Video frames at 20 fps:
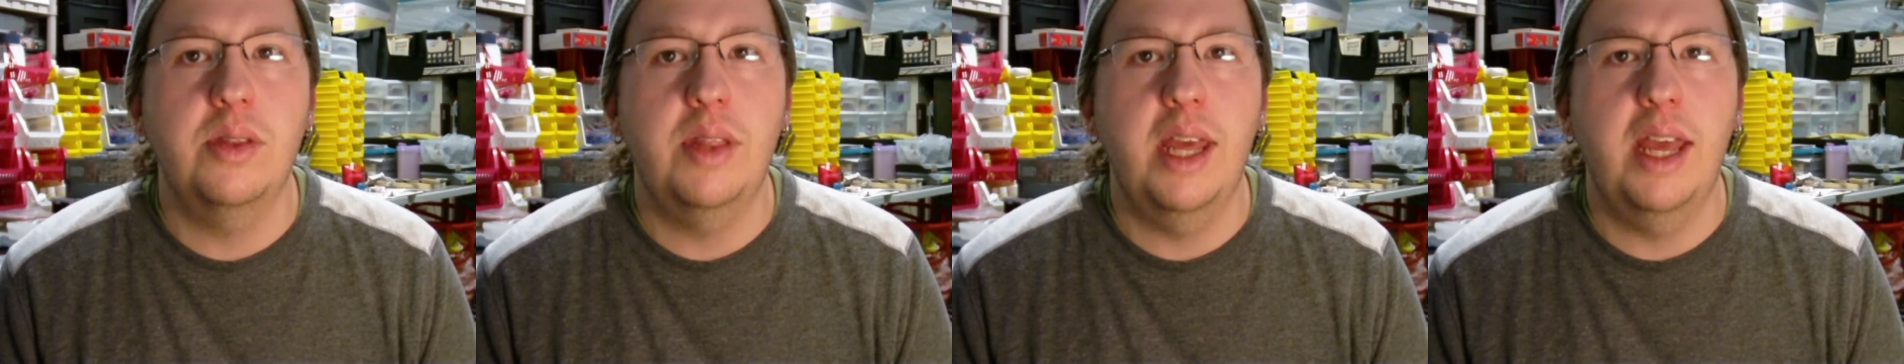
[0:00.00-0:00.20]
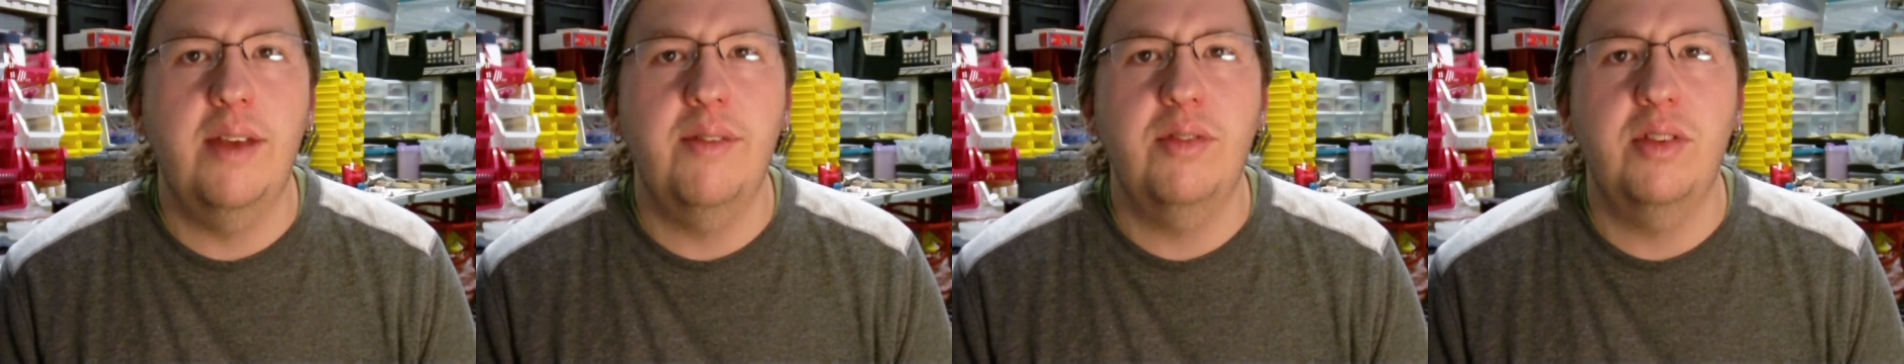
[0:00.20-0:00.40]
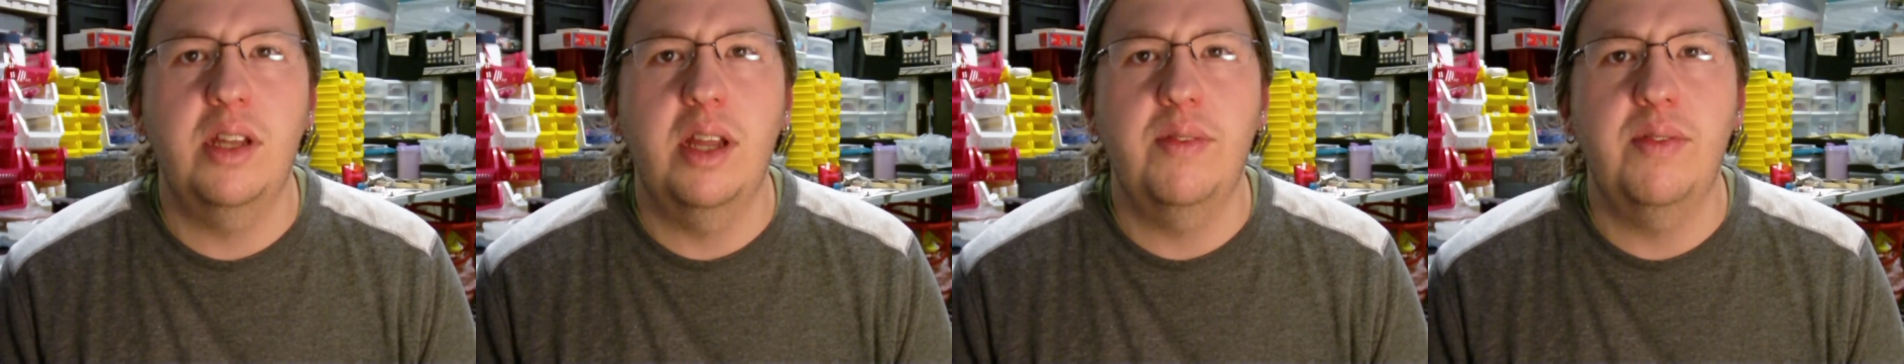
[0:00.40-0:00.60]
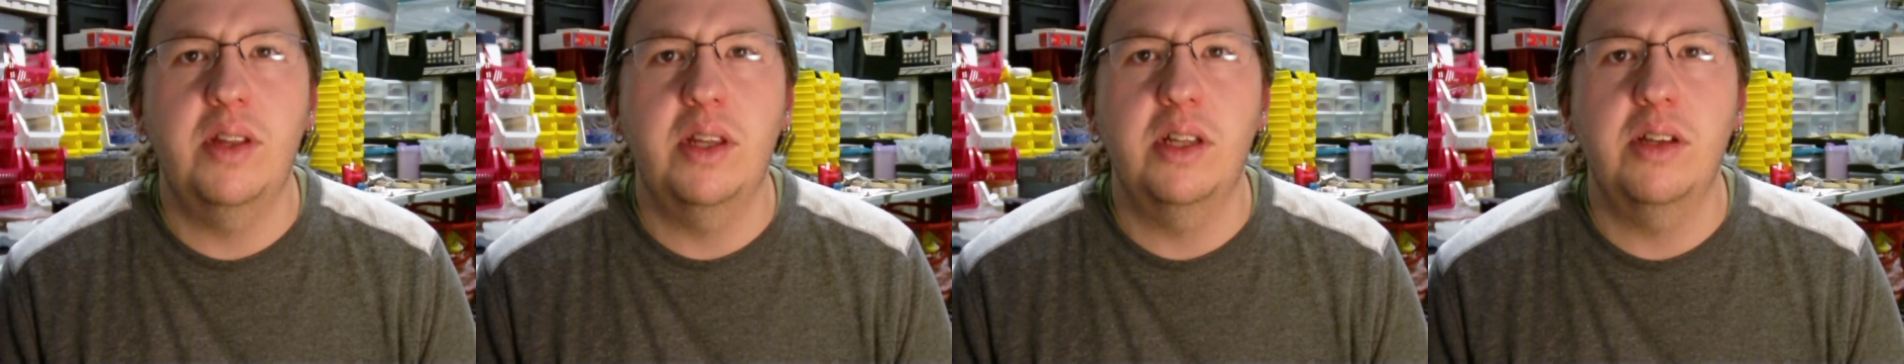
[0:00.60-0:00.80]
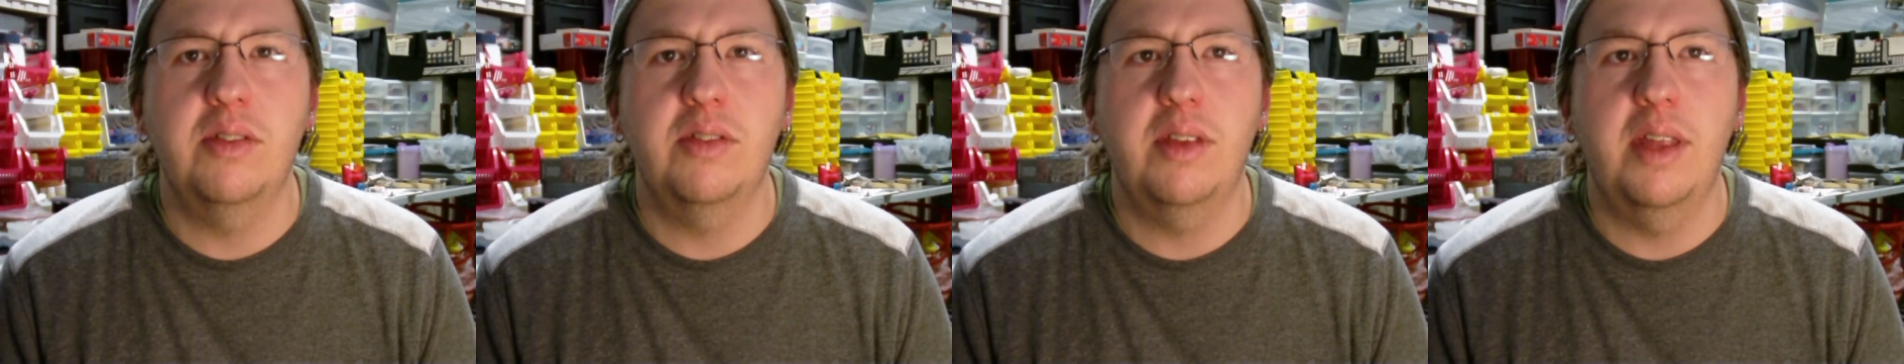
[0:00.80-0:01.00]
they have stuff that
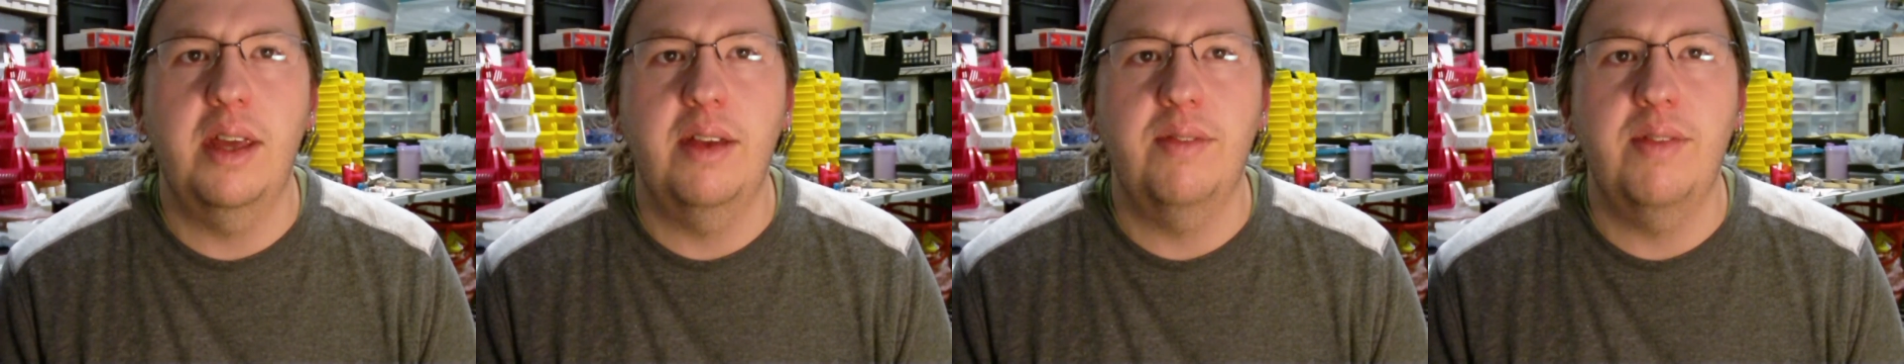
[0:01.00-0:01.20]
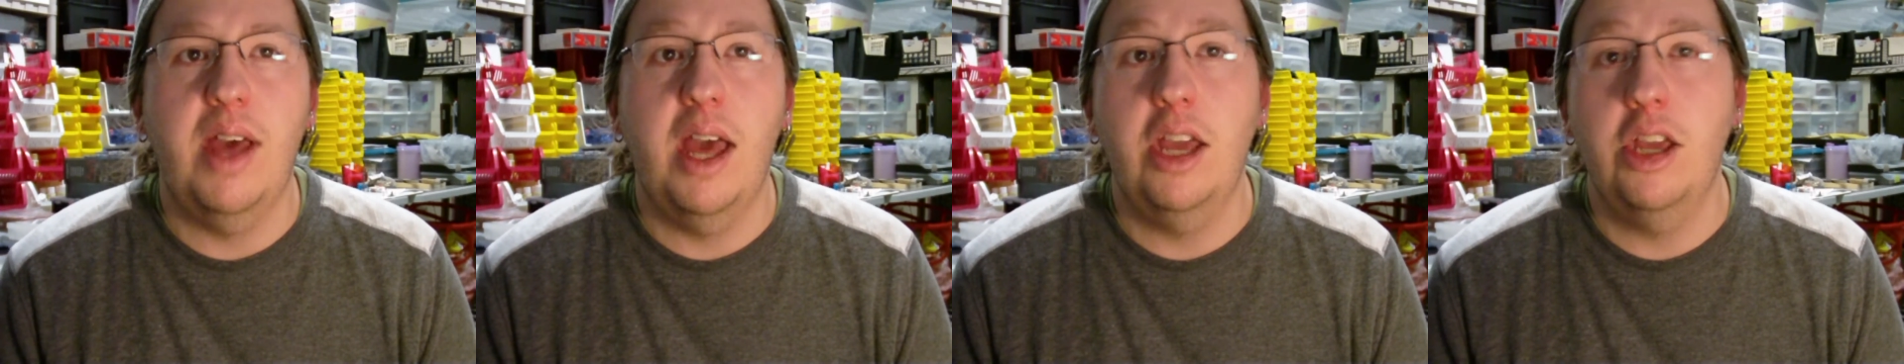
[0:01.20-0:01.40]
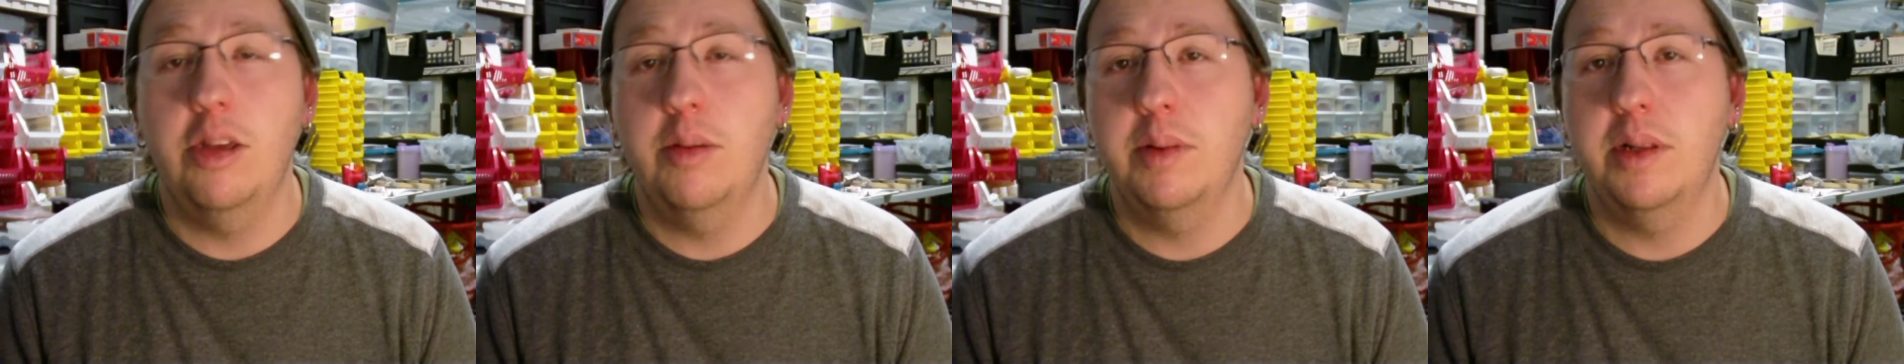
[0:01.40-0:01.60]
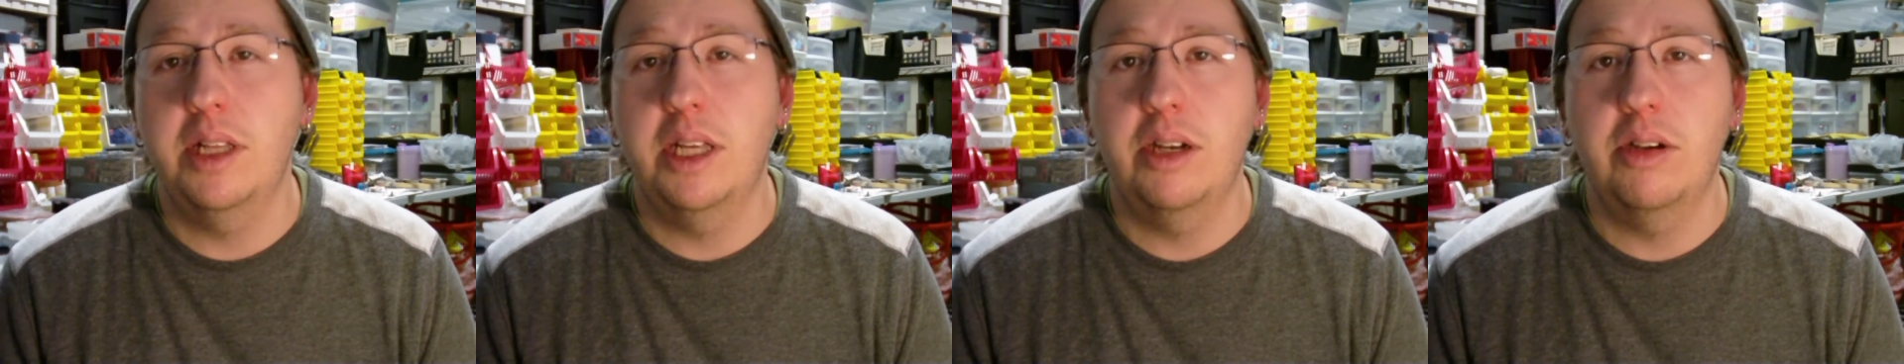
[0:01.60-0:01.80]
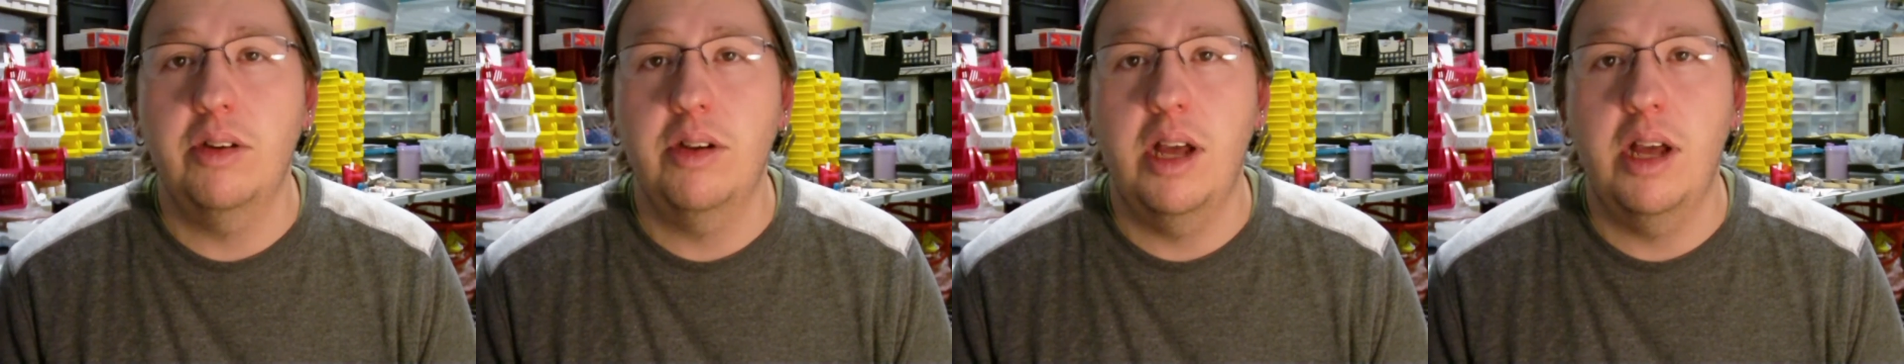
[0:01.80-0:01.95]
looks like vacuum cleaner